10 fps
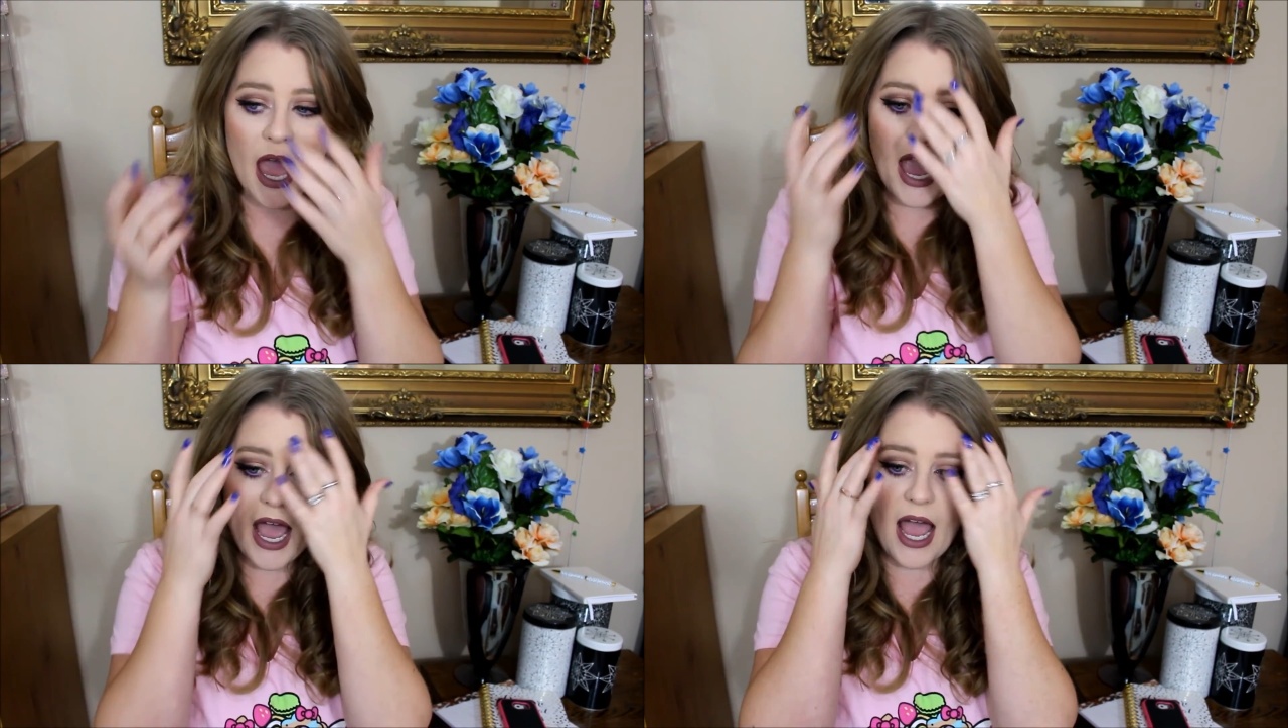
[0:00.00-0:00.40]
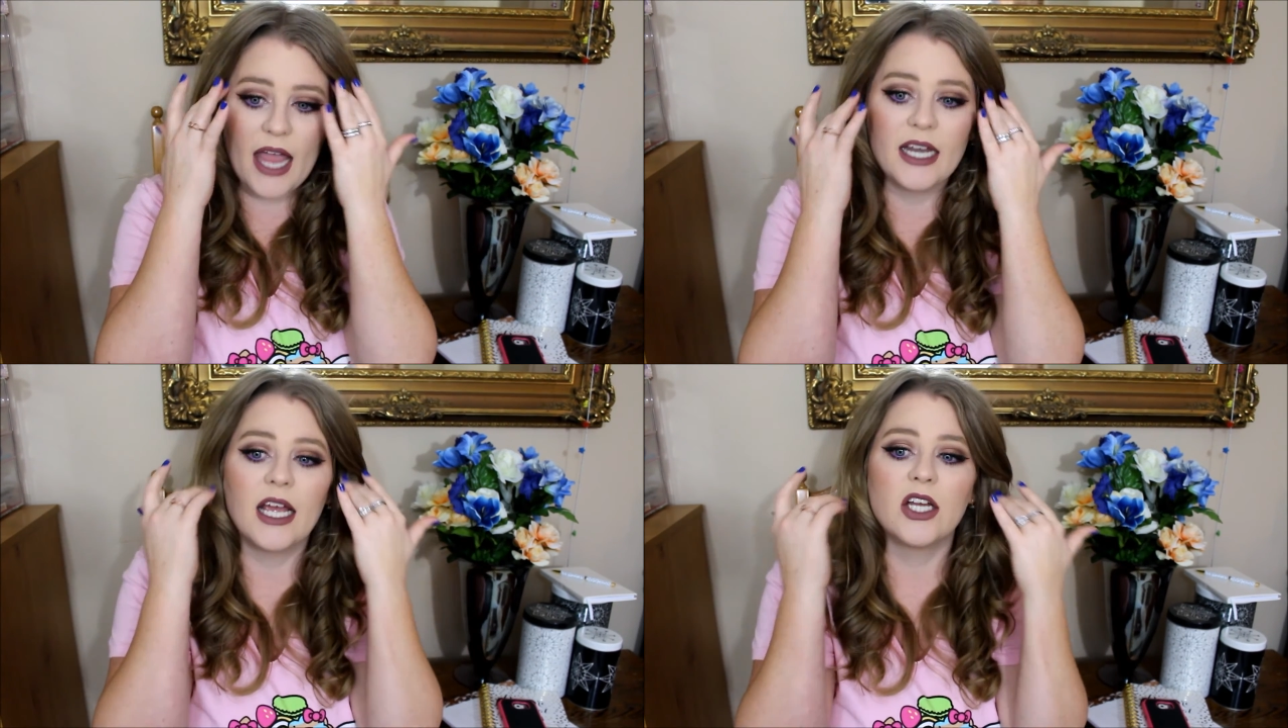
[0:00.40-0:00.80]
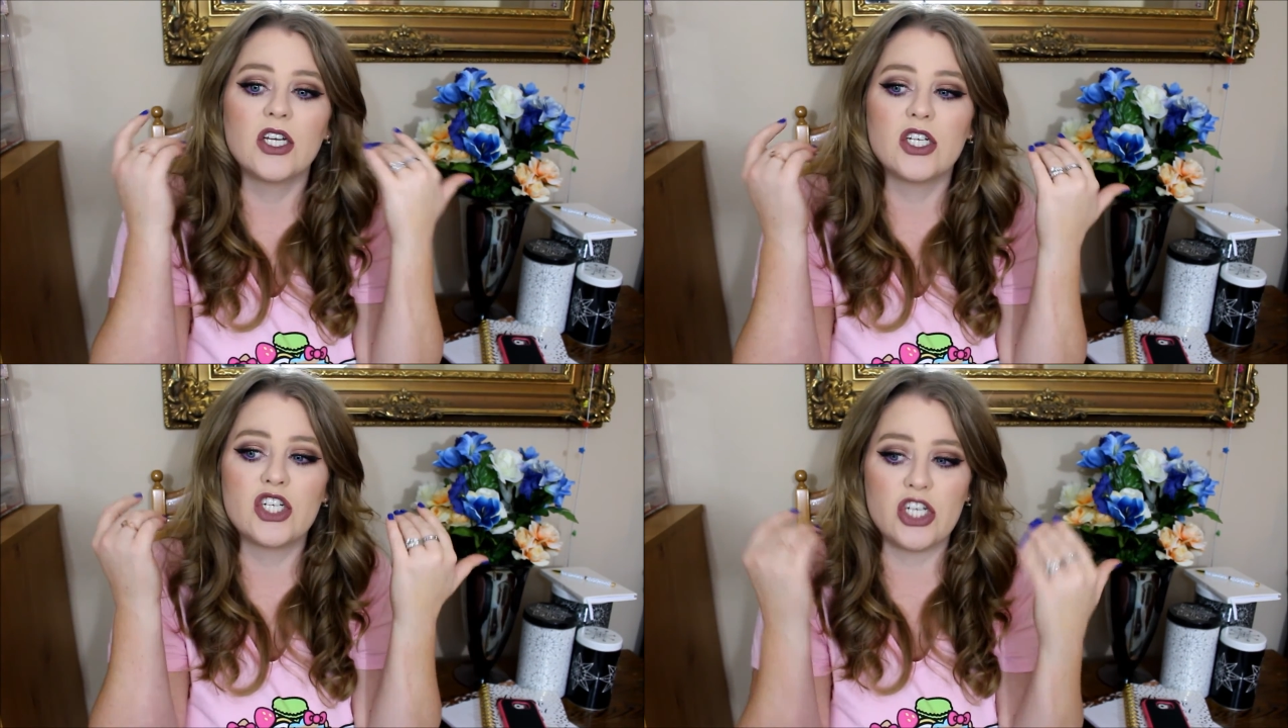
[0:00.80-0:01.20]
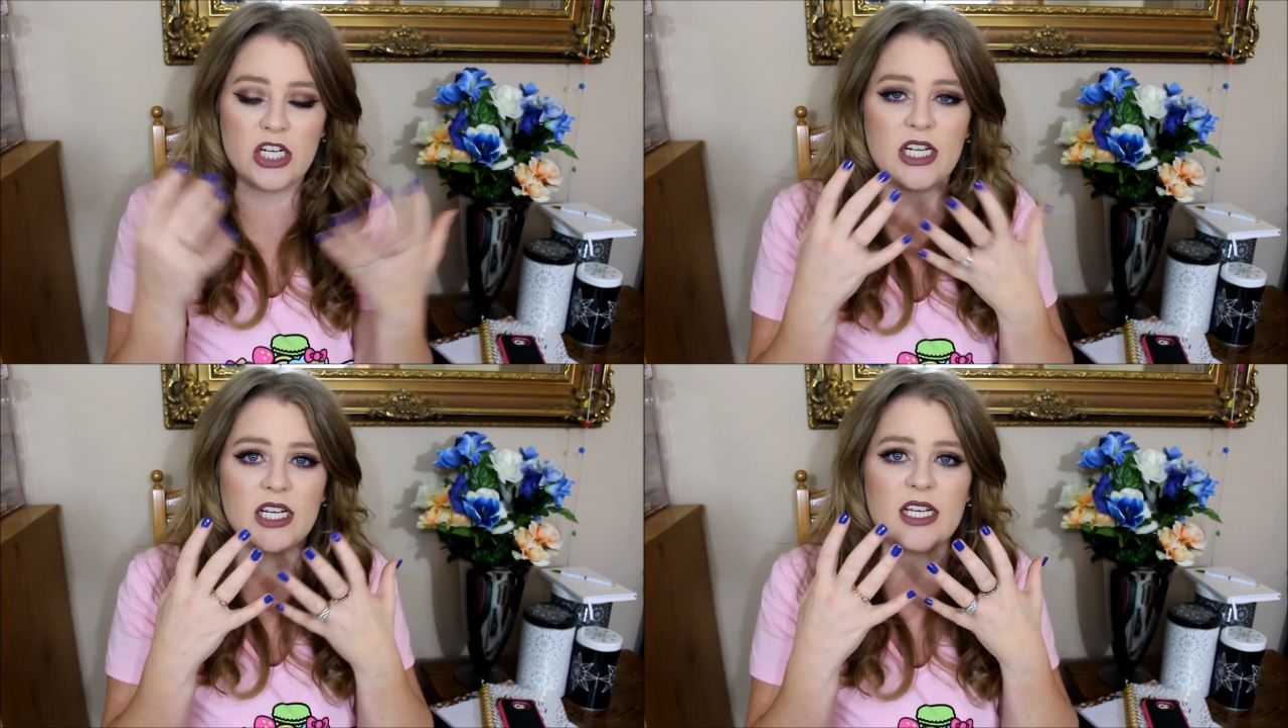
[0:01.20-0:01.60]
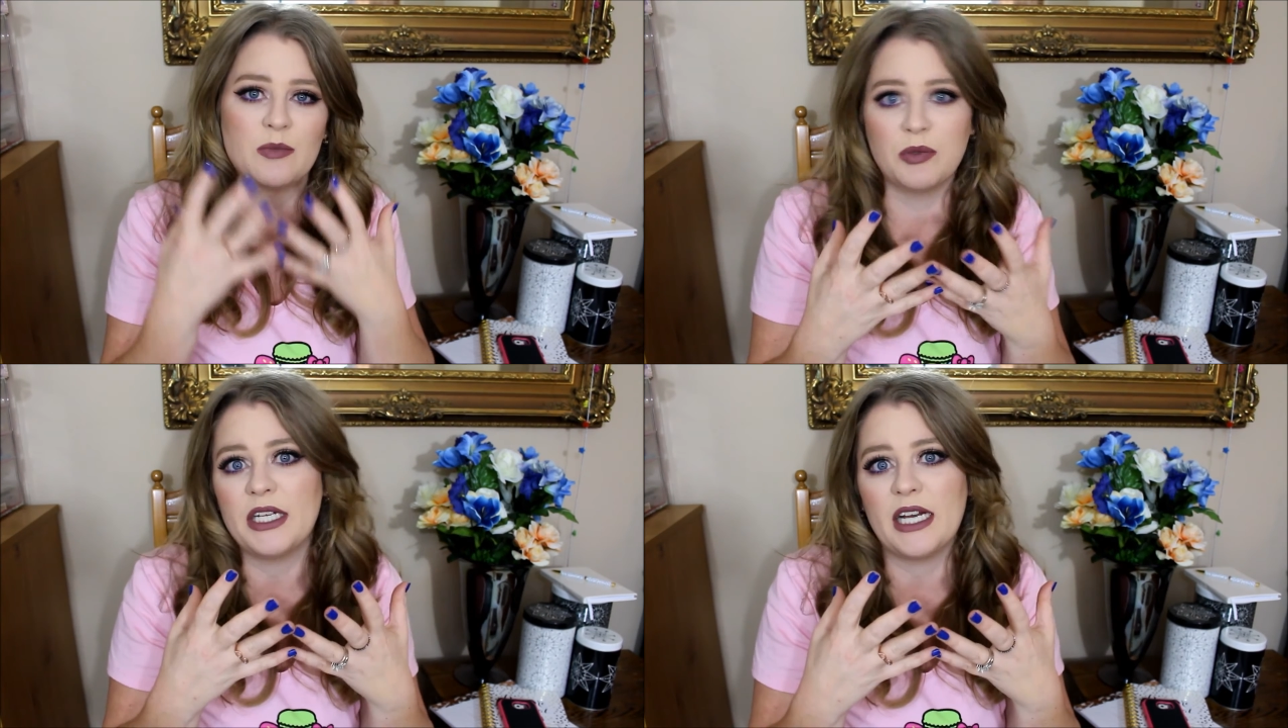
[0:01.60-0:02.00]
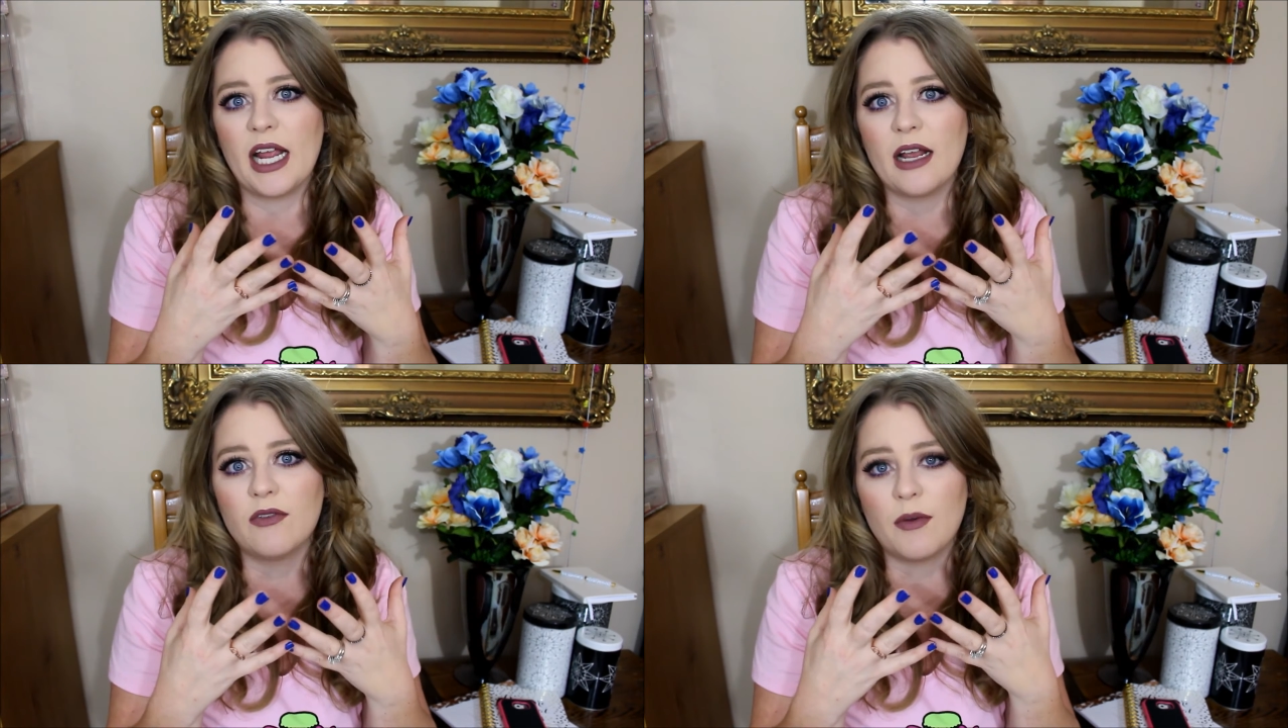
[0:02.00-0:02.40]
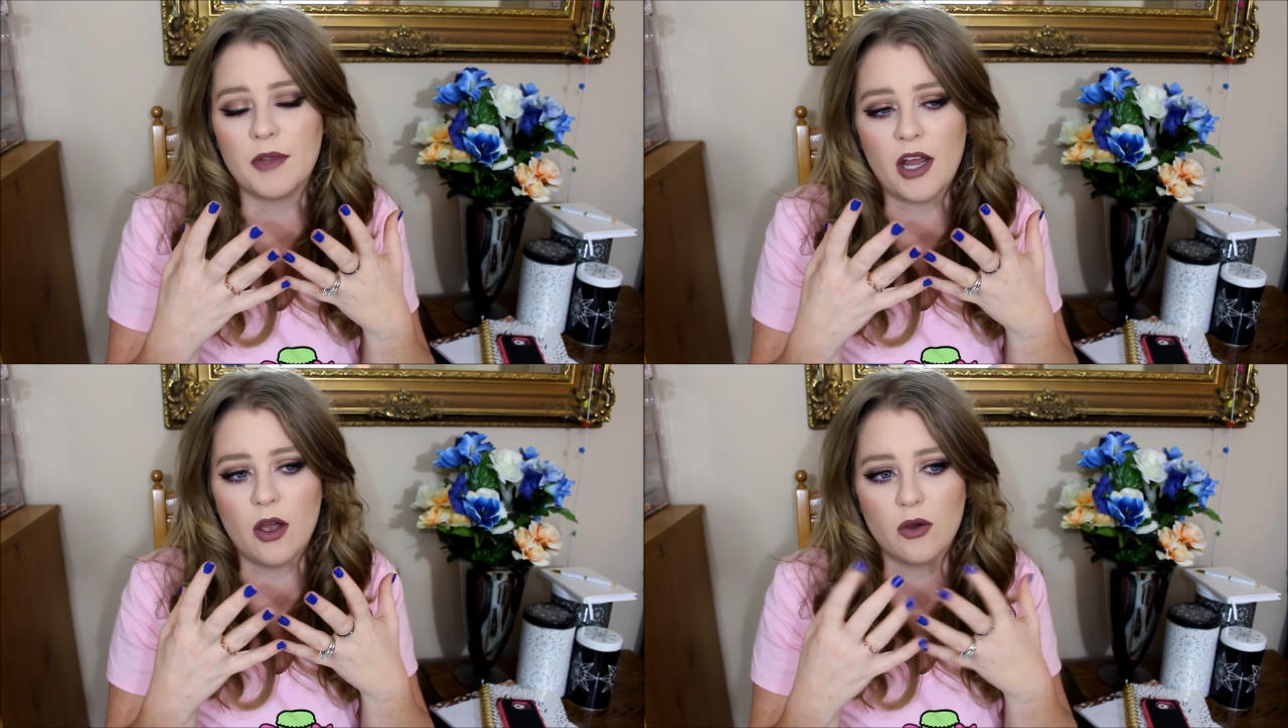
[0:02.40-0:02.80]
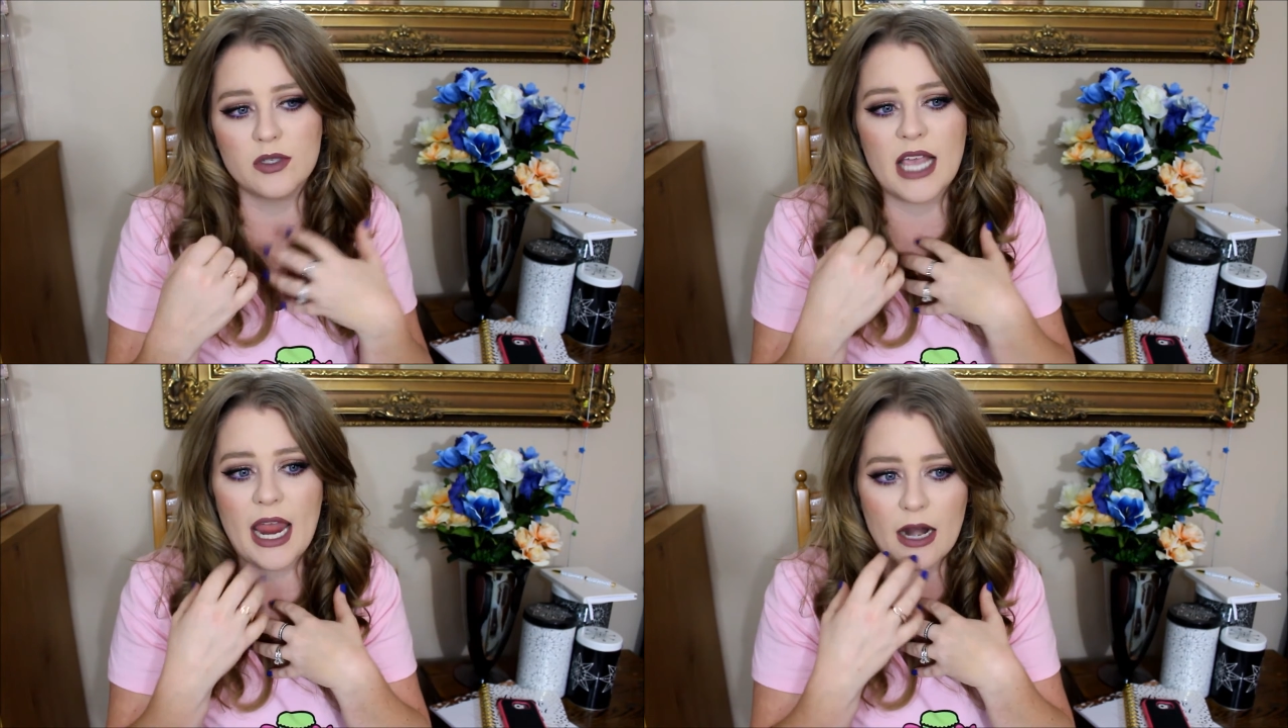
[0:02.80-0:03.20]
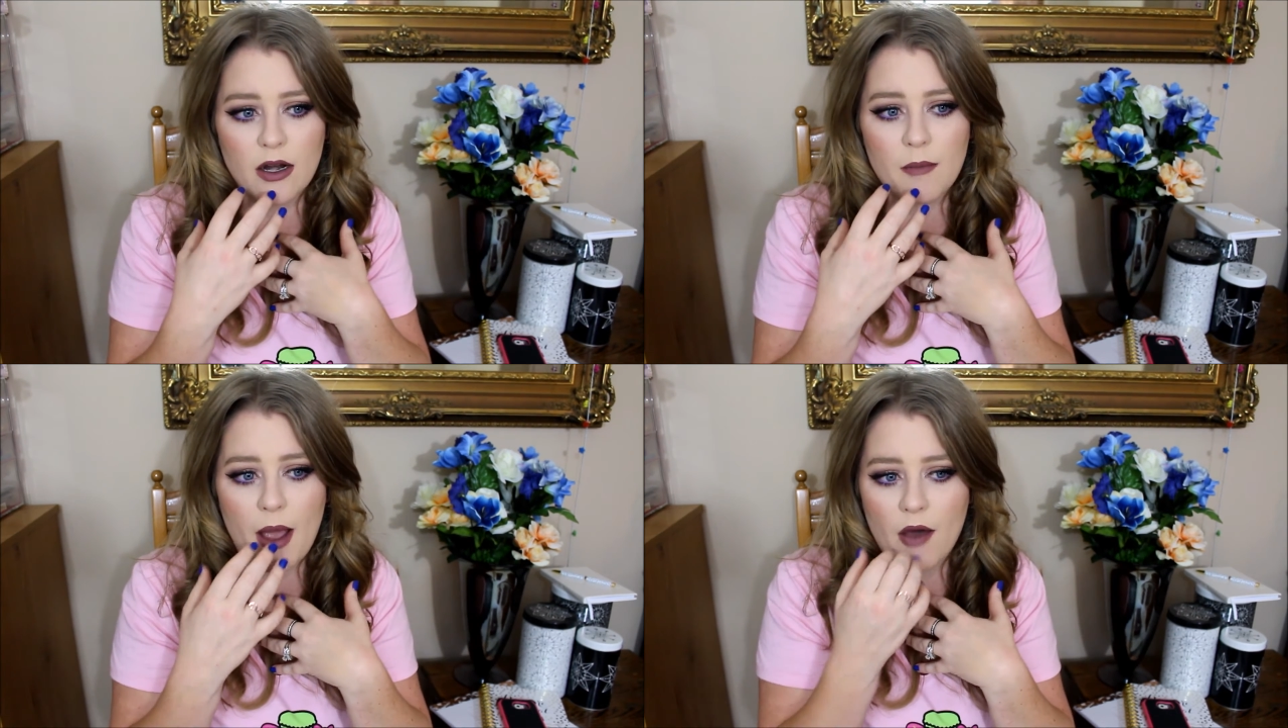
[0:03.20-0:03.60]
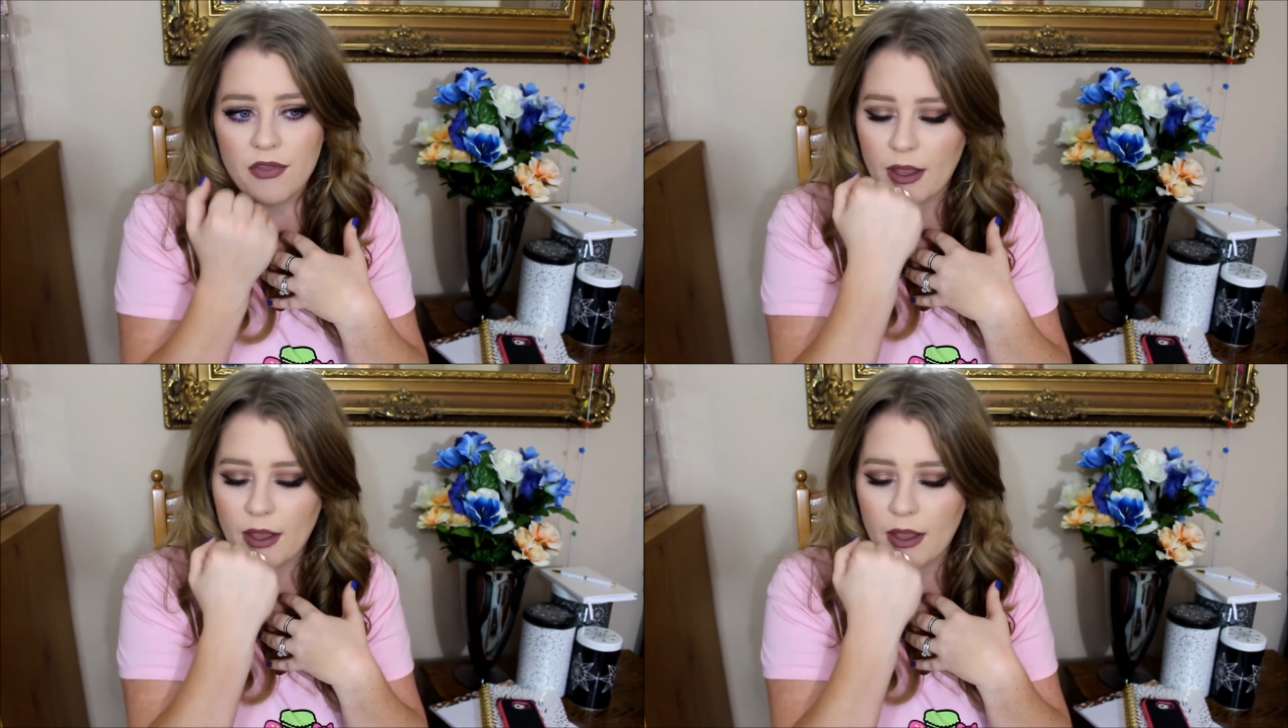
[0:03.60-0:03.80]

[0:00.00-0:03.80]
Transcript: and she is bleeding from the nose and her mouth.